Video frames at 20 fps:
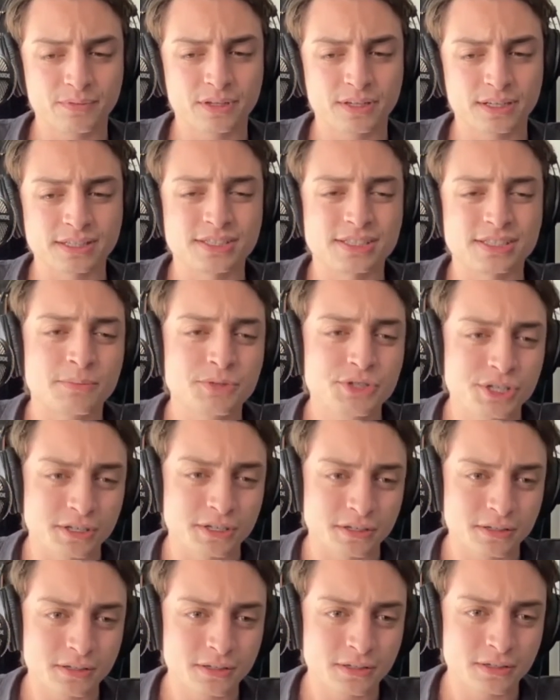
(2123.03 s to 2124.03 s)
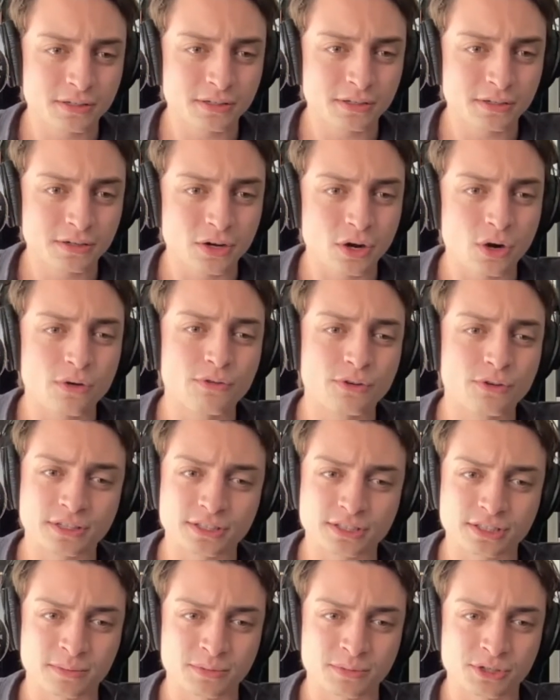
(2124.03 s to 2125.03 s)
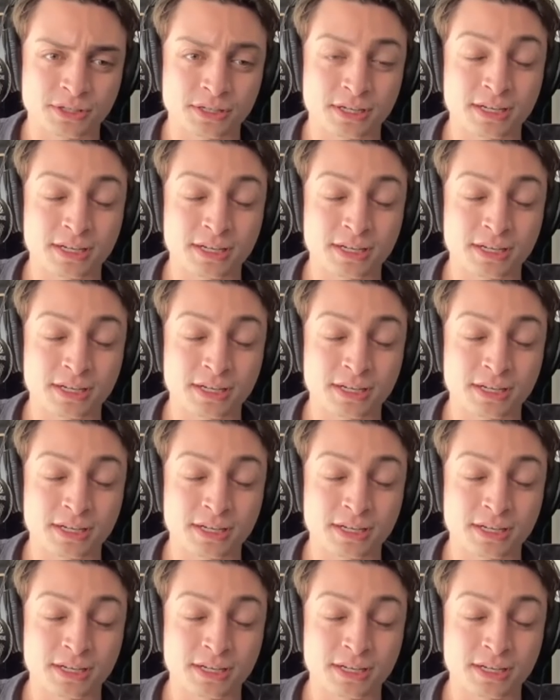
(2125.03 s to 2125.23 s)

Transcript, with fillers: consumption, overconsumption.